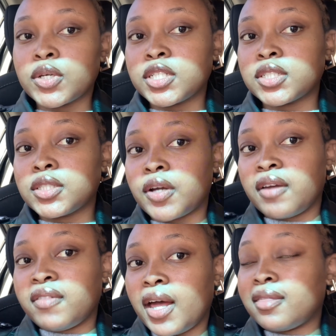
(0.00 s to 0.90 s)
I just
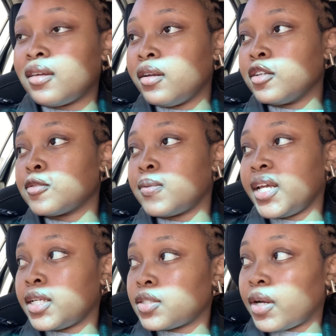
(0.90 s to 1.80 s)
arrived at the nails
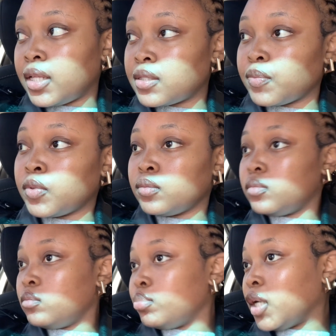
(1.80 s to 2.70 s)
place, right? So I'm
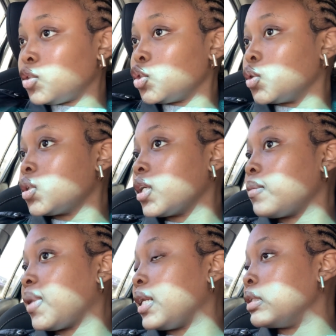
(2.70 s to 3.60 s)
about to go get
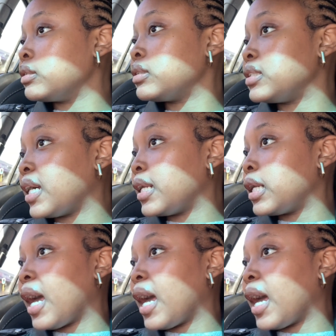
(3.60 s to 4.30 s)
my nails done.